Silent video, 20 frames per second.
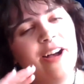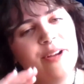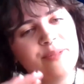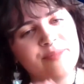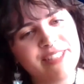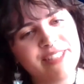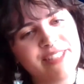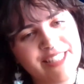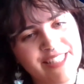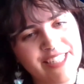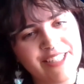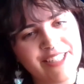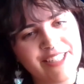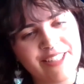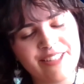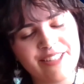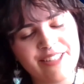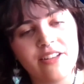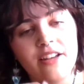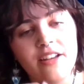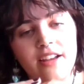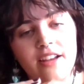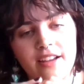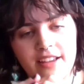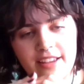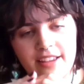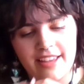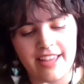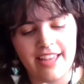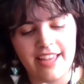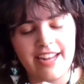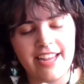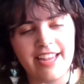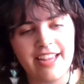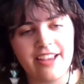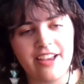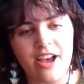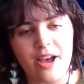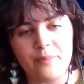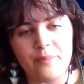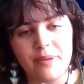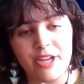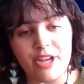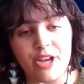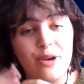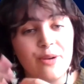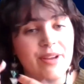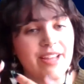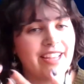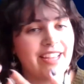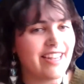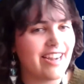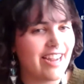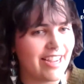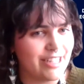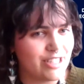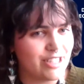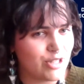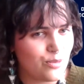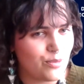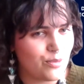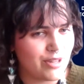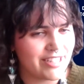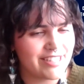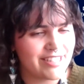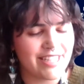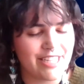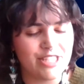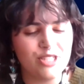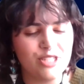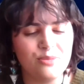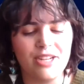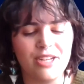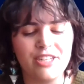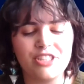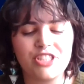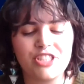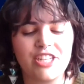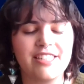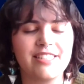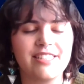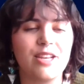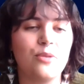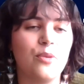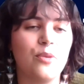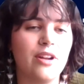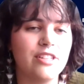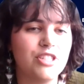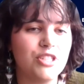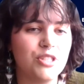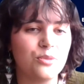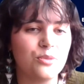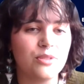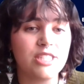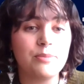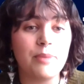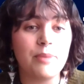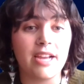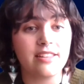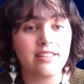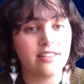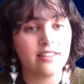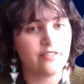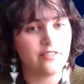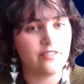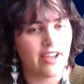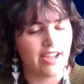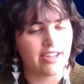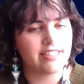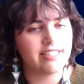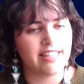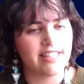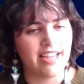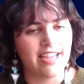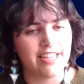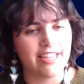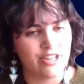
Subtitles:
still getting up and going, and I don't want to say too much because I want to respect the fact that,